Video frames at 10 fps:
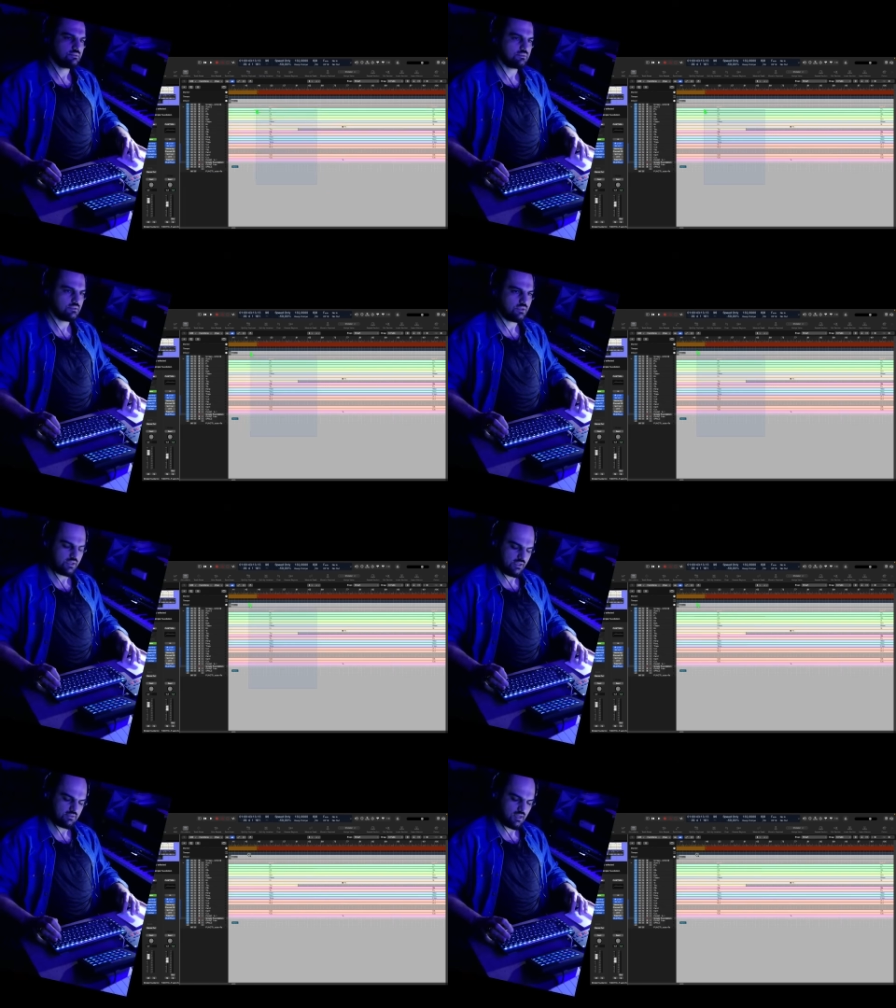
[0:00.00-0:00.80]

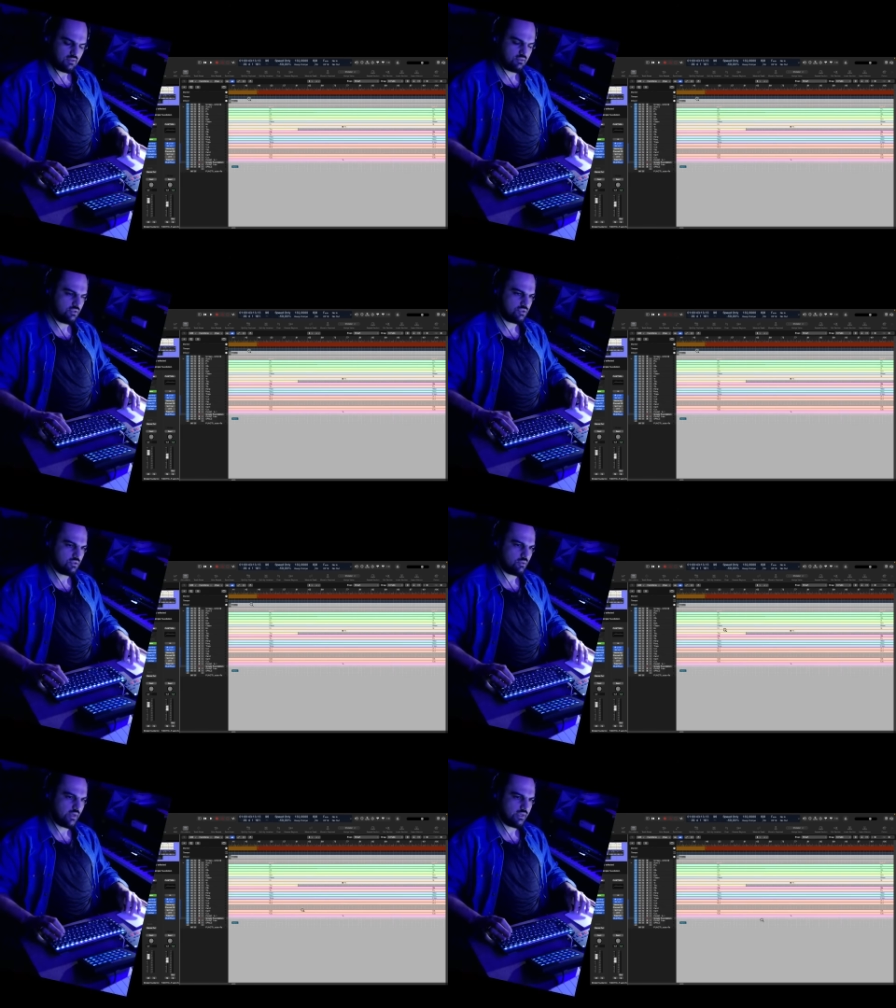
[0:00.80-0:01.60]
Okay, start teaching
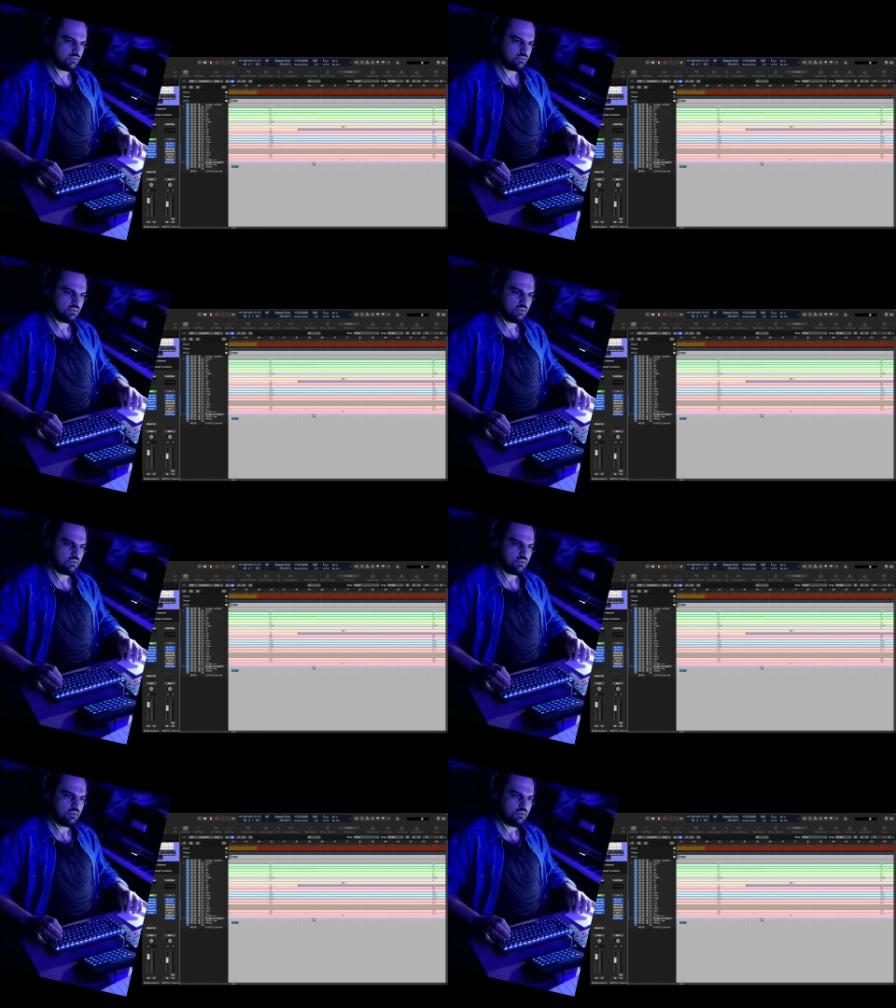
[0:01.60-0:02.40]
already.
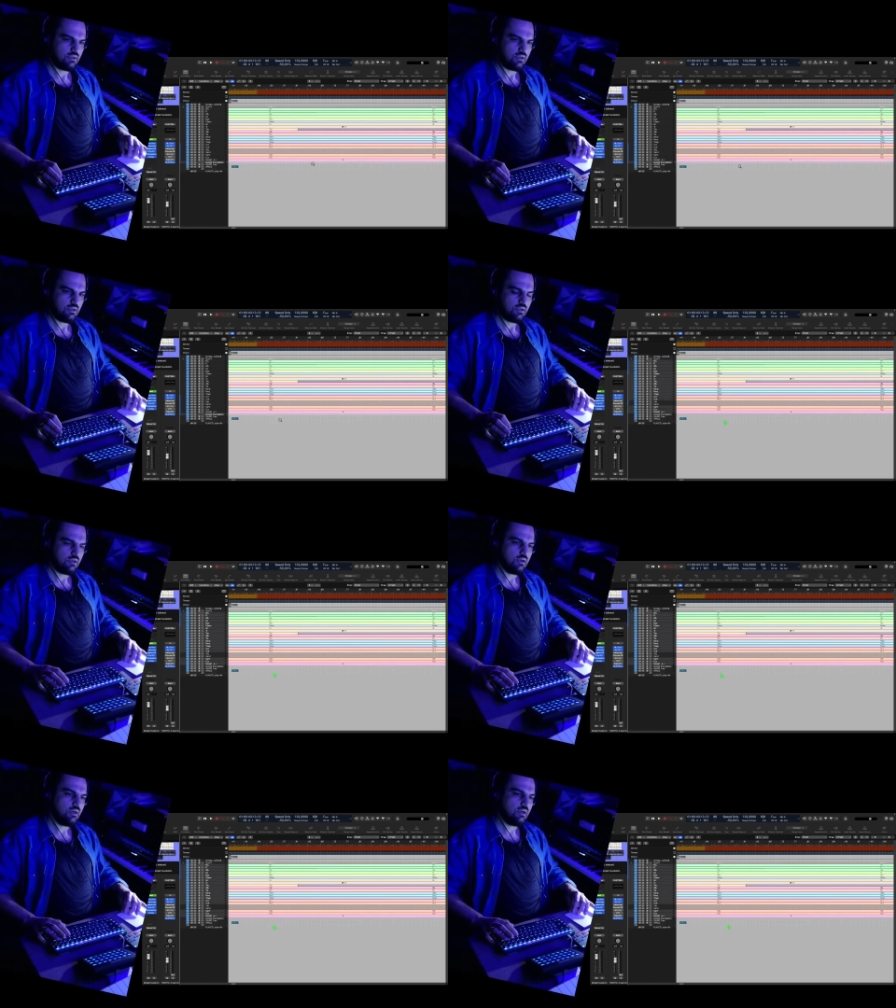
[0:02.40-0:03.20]

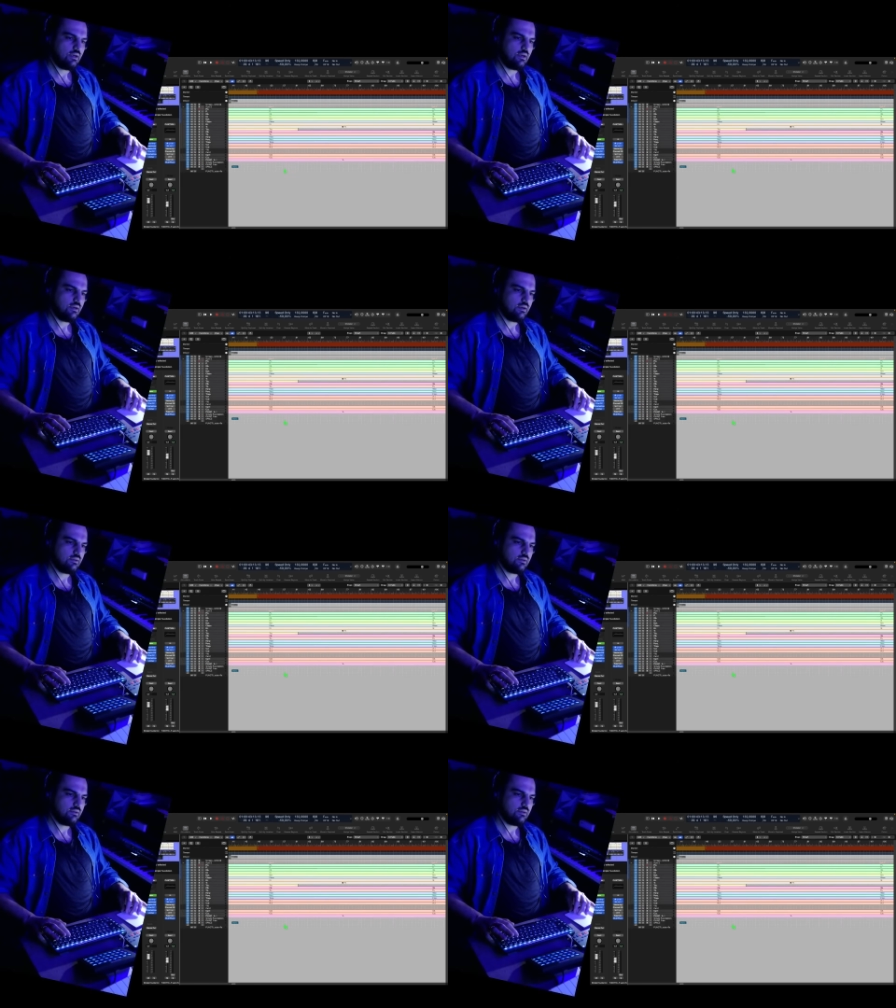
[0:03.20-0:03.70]
I